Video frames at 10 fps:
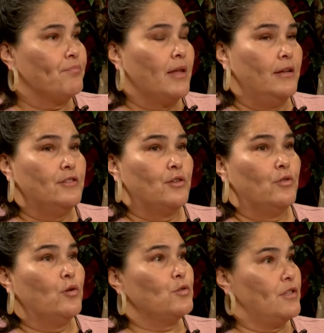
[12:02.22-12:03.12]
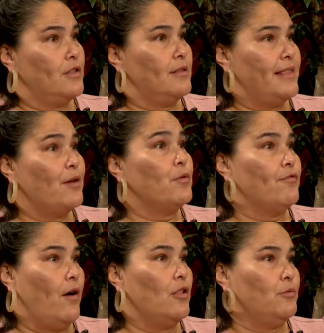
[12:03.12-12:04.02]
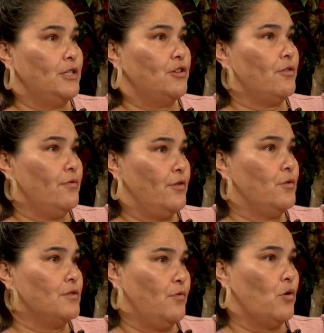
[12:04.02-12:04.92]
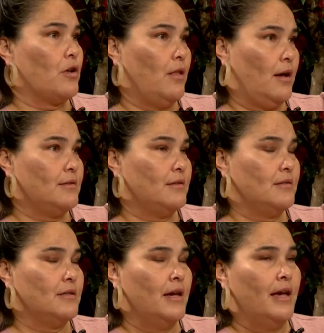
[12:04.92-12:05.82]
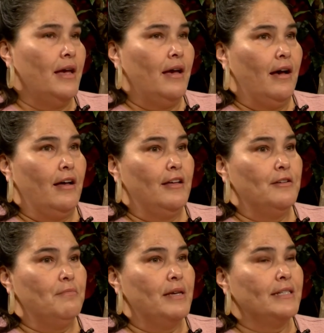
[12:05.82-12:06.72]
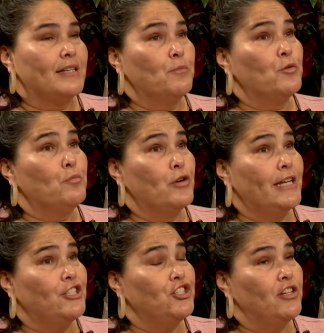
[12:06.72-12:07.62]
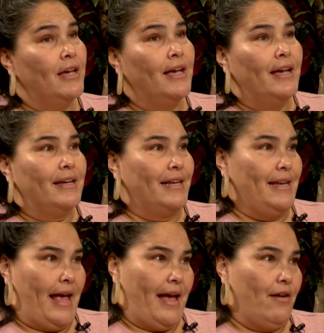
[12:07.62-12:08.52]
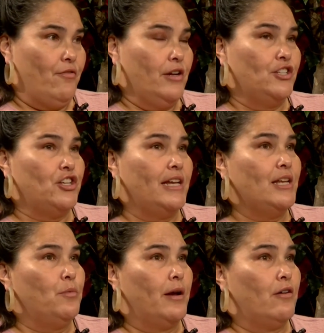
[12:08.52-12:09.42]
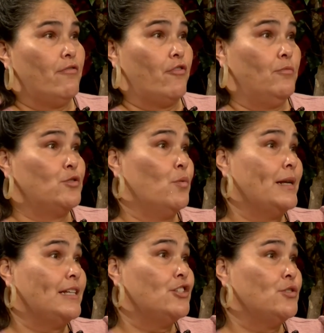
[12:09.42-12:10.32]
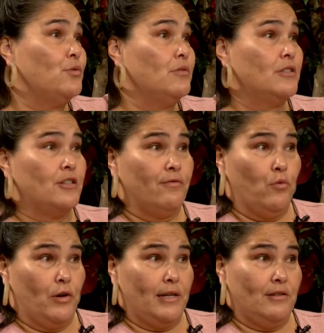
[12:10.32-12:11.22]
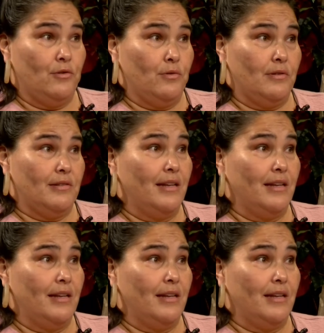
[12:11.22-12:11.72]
And so they would follow each other for those 4 classes. Summer Bridge can average anywhere from 20 students to 40 students.